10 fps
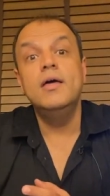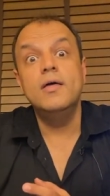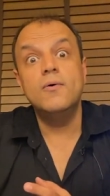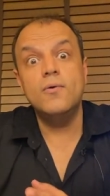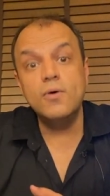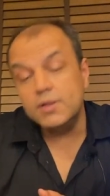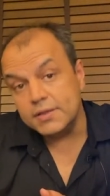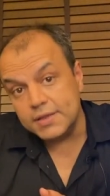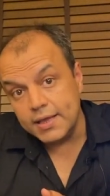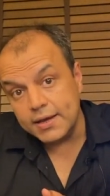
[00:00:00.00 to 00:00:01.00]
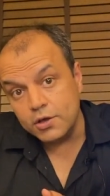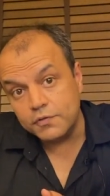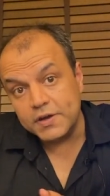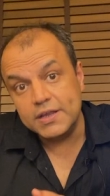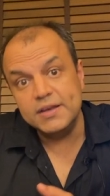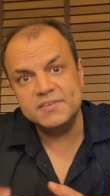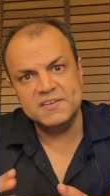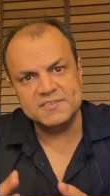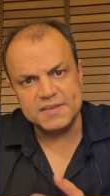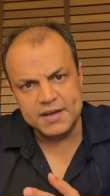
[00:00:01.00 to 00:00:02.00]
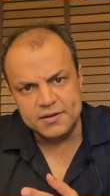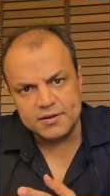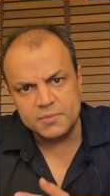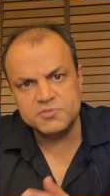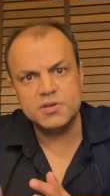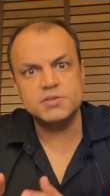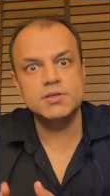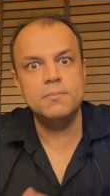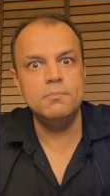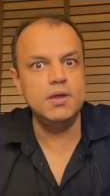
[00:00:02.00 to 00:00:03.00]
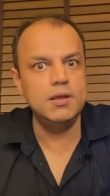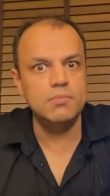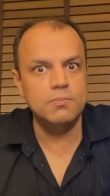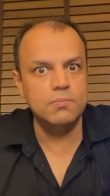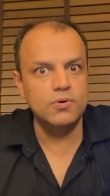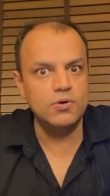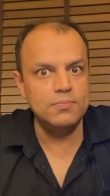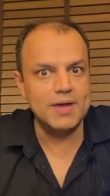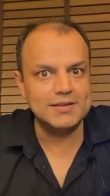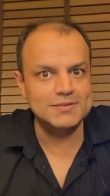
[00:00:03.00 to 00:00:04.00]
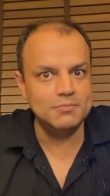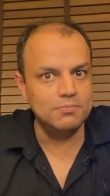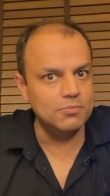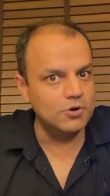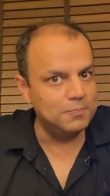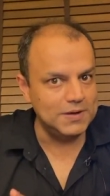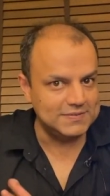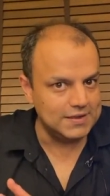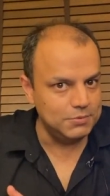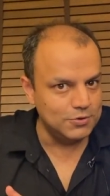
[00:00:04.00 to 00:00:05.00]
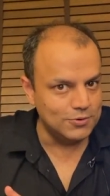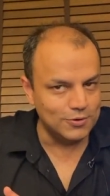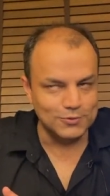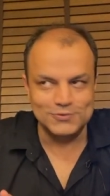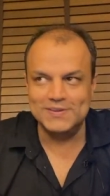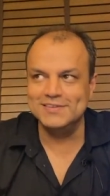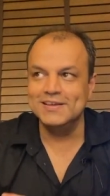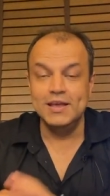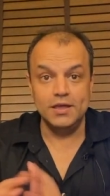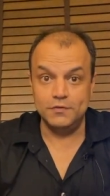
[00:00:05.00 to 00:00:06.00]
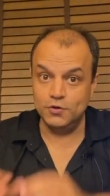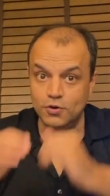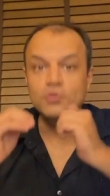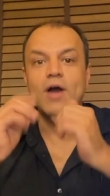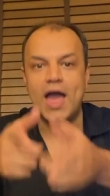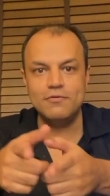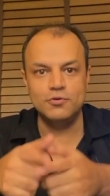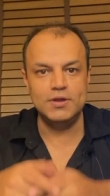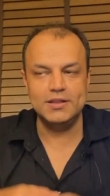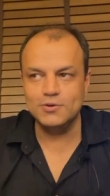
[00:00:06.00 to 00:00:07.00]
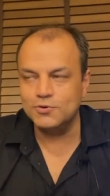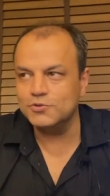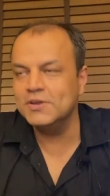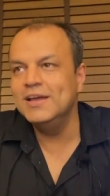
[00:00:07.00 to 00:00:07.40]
All the theory of 8086, interrupt structure, minimum mode, maximum mode, please tell me you know all those things. If you don't, you have to take the course.